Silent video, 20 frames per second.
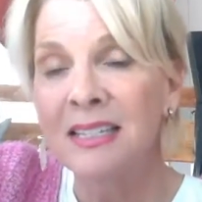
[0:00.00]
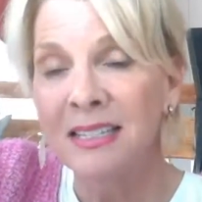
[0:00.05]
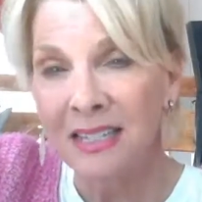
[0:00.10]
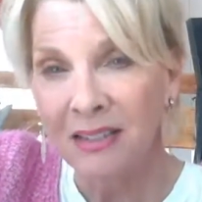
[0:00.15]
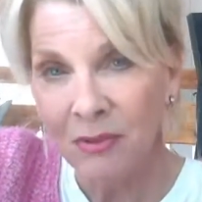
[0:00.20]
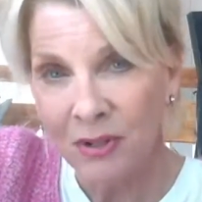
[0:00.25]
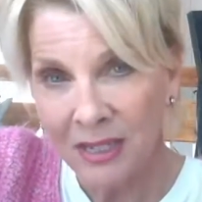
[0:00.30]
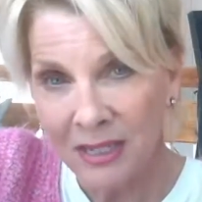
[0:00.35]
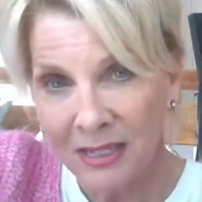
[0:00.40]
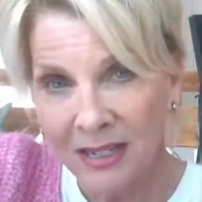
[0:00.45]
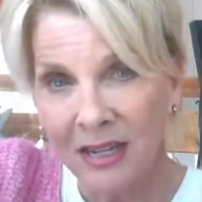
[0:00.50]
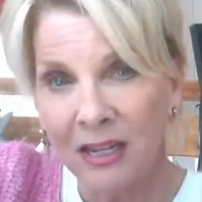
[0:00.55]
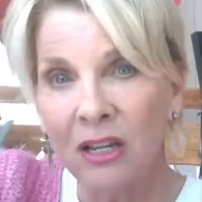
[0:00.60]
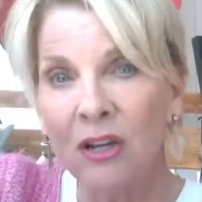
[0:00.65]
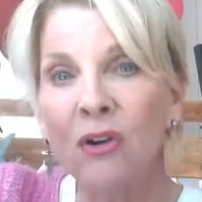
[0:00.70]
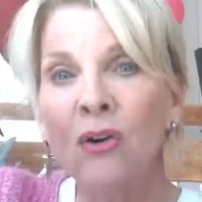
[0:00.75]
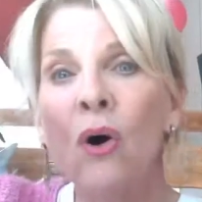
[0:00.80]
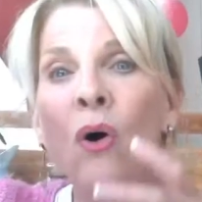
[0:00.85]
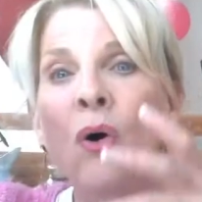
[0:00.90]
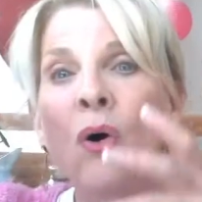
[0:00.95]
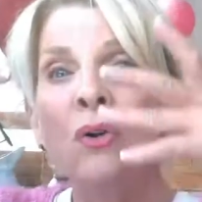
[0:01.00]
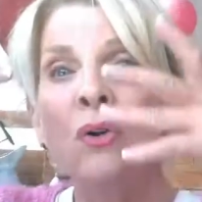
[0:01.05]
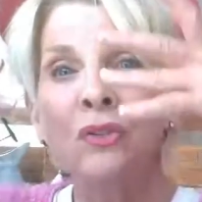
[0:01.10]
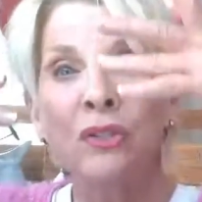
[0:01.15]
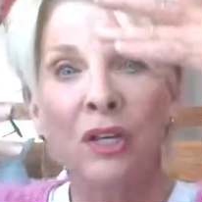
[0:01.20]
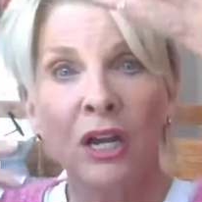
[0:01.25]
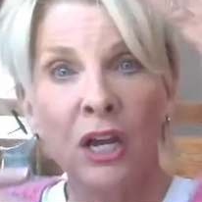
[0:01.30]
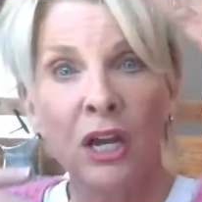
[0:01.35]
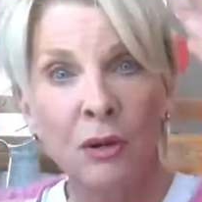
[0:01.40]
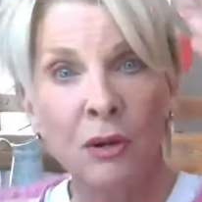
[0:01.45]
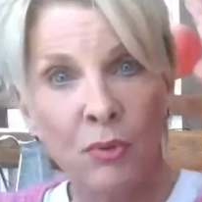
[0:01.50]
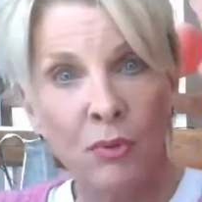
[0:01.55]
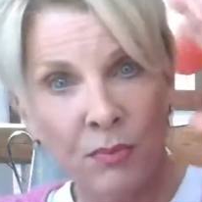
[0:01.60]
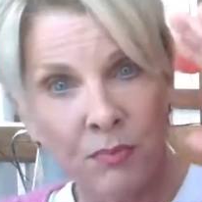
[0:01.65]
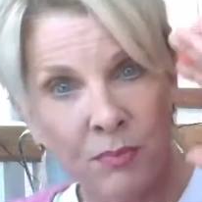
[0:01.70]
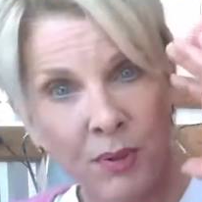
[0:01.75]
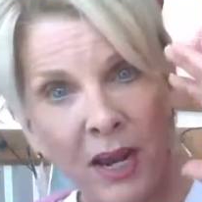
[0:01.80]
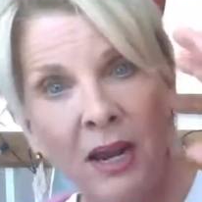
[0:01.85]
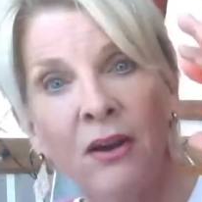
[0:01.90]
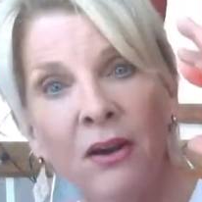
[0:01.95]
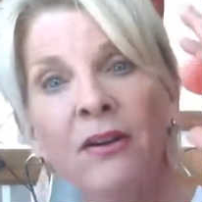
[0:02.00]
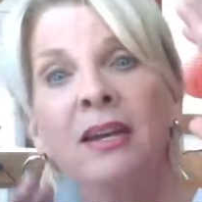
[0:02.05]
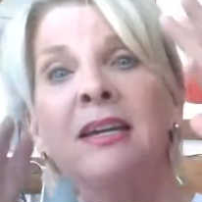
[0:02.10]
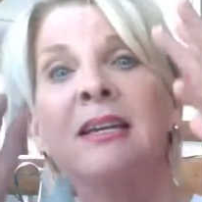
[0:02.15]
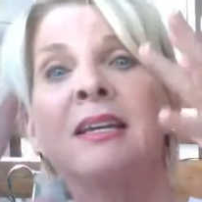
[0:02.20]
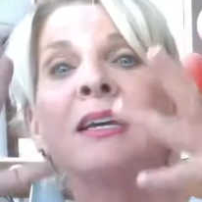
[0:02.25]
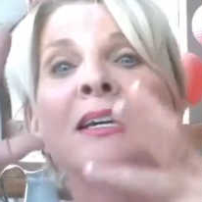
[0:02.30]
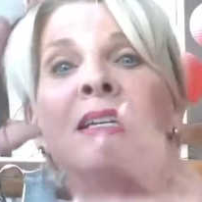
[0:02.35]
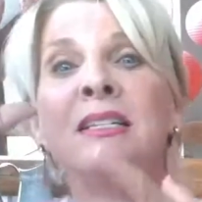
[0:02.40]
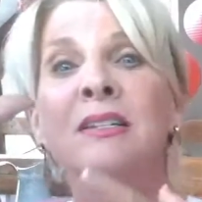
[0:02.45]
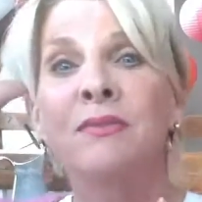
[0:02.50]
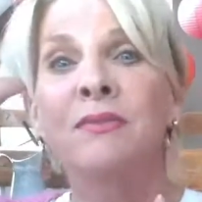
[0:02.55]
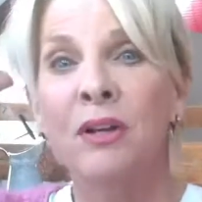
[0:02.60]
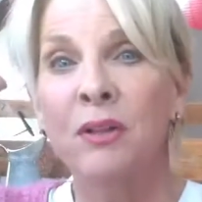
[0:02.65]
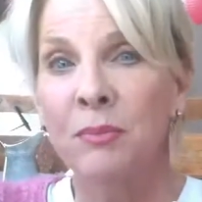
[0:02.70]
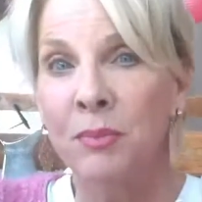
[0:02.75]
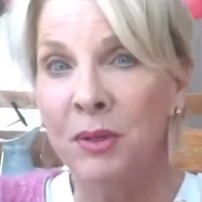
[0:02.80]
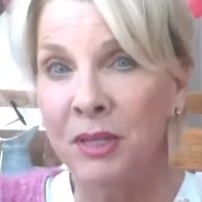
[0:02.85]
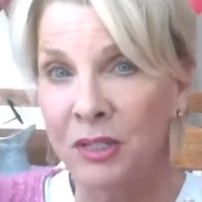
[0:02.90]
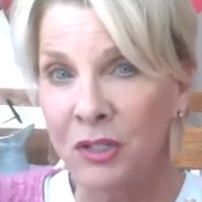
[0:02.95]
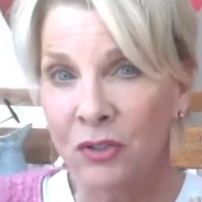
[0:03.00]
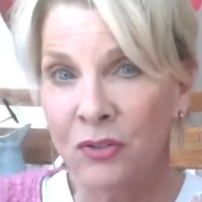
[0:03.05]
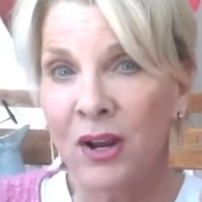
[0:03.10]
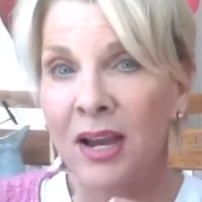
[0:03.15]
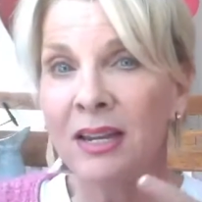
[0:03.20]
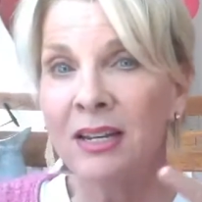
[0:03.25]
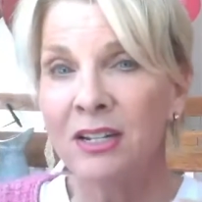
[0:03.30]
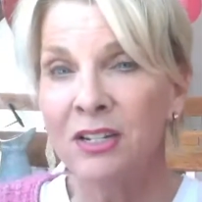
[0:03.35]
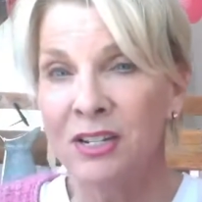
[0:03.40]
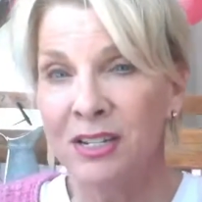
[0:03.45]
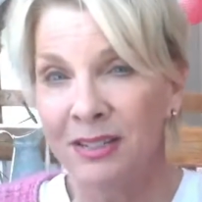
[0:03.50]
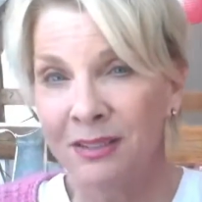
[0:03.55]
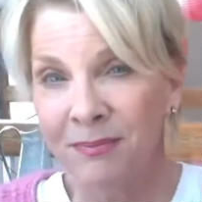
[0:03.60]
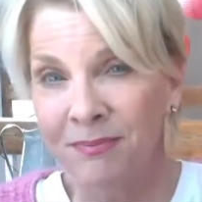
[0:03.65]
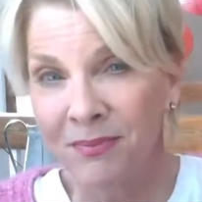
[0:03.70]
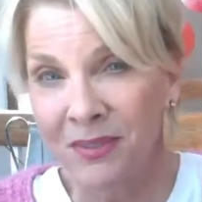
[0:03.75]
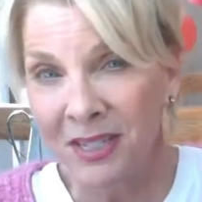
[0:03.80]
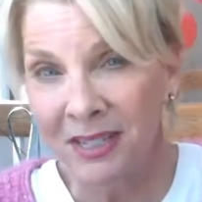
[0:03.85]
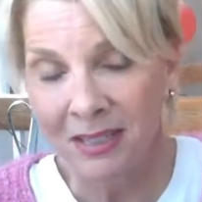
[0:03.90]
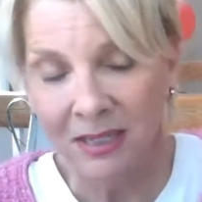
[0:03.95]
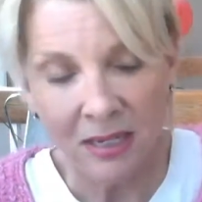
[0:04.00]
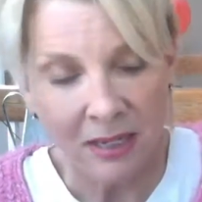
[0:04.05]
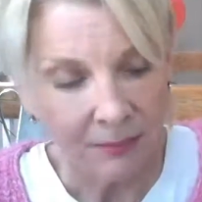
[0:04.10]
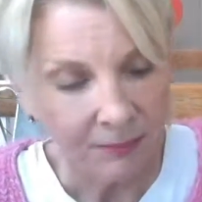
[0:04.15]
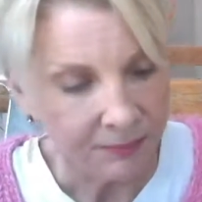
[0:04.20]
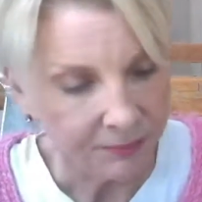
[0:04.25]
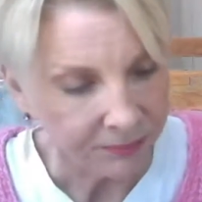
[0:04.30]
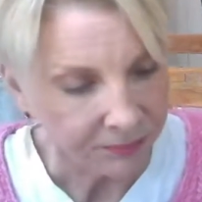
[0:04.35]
resetting goals, preparing, developing strategies. You see?